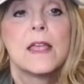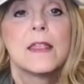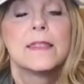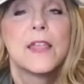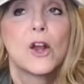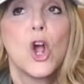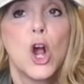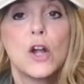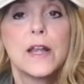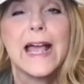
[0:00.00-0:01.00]
Their
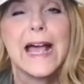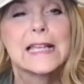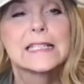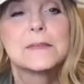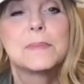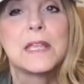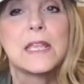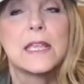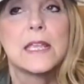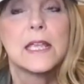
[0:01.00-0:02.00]
heart has to
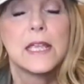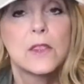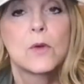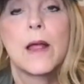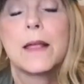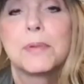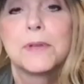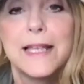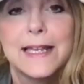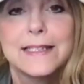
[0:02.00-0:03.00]
be in the right
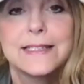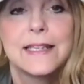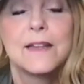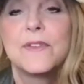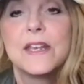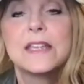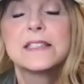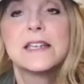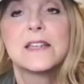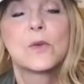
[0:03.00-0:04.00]
place. And if it
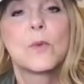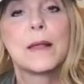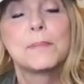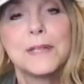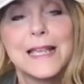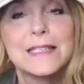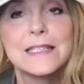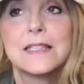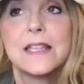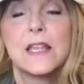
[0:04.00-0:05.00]
isn't in the right
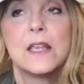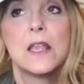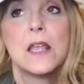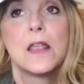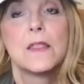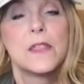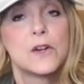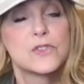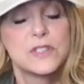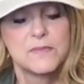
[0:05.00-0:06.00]
place, then
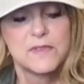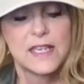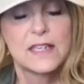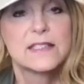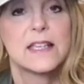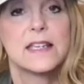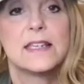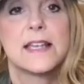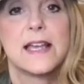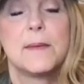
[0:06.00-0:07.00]
there's some things that
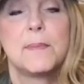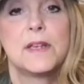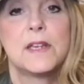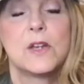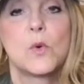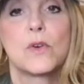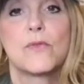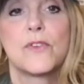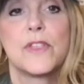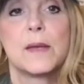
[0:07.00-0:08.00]
need to happen in order
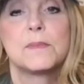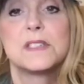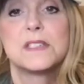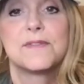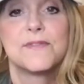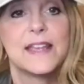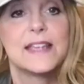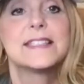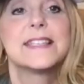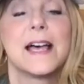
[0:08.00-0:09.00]
for them to
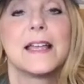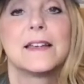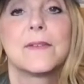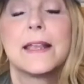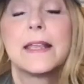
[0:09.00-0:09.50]
face that, right?